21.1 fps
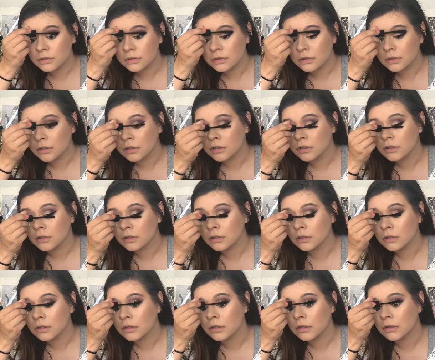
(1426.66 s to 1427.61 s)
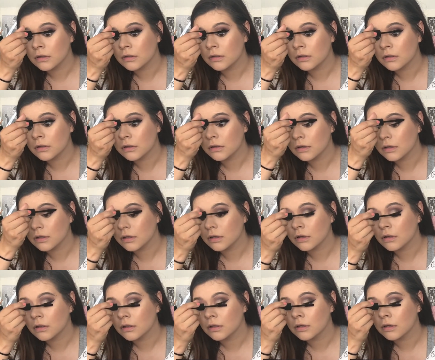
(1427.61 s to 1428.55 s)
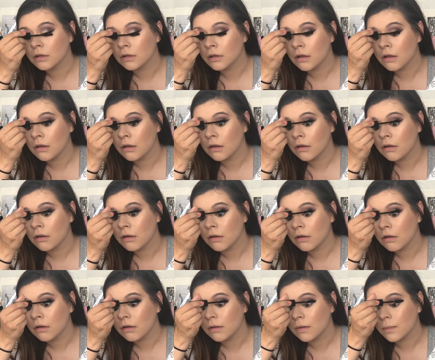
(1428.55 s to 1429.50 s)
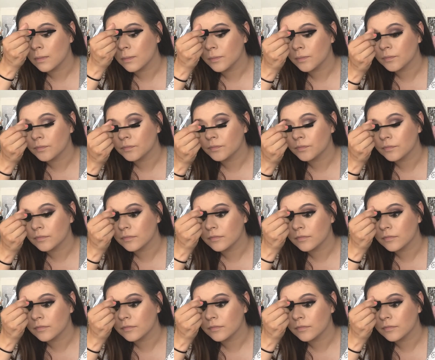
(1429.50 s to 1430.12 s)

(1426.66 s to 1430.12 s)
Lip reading: (silence)